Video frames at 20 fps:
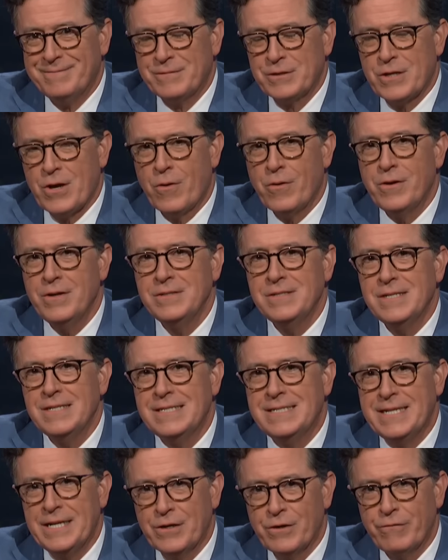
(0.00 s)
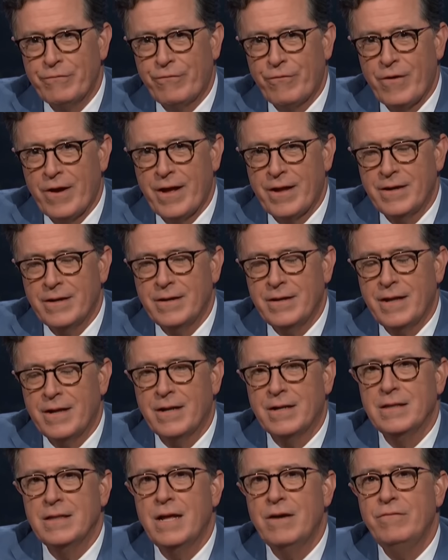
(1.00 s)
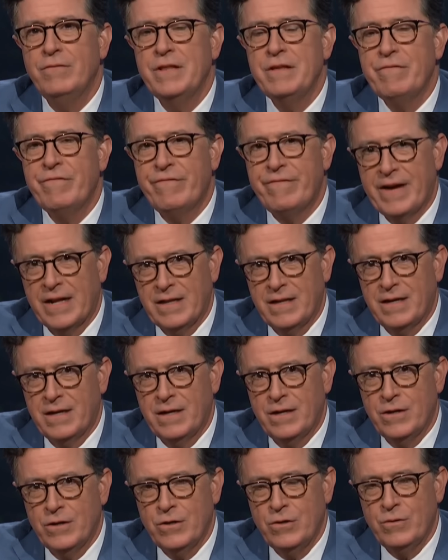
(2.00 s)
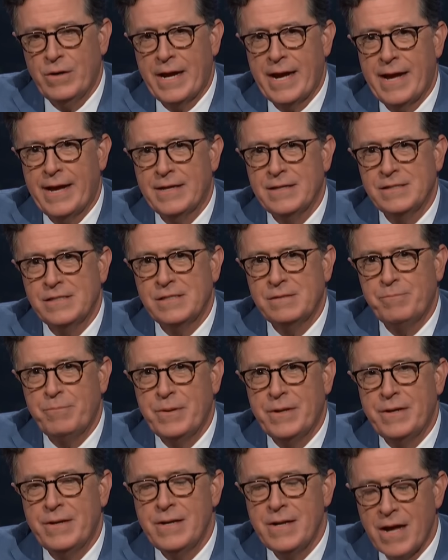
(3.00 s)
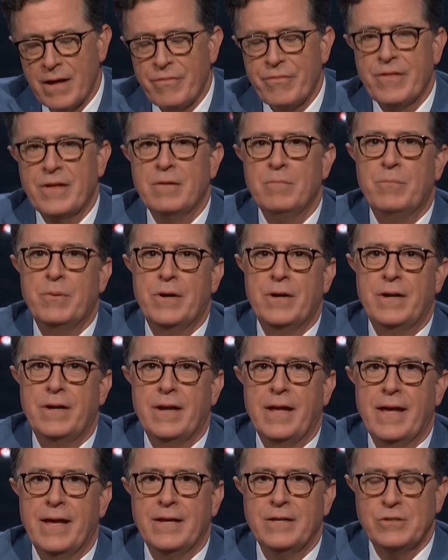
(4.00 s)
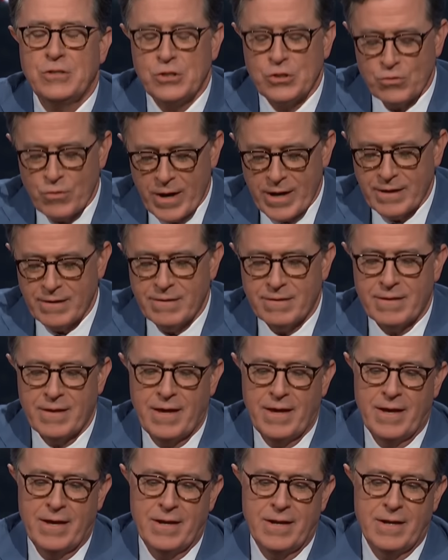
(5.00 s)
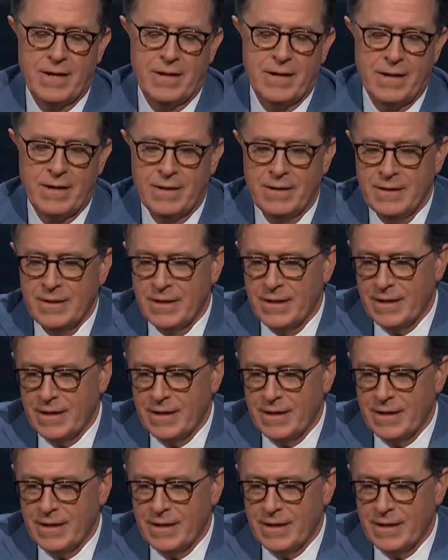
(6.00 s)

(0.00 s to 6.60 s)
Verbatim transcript: Conan is a dear friend and a lovely fella who has been nothing but a strength and a